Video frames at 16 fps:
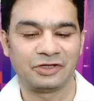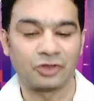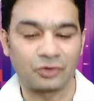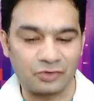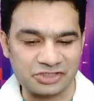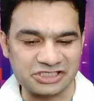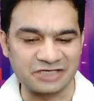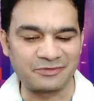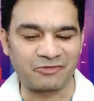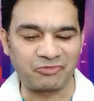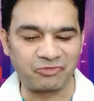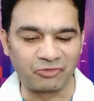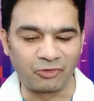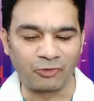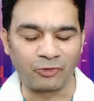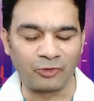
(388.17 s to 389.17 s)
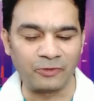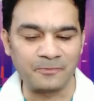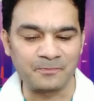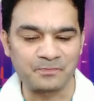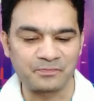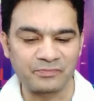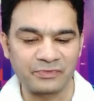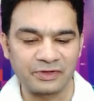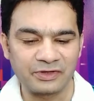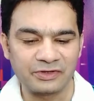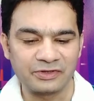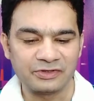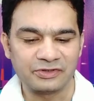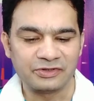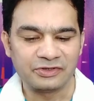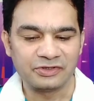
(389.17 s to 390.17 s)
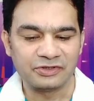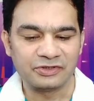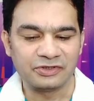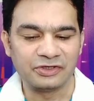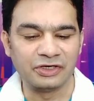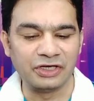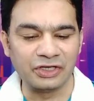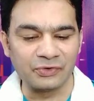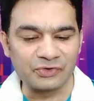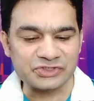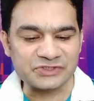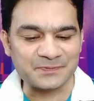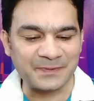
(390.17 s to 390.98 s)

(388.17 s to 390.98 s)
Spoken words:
Question number 4. News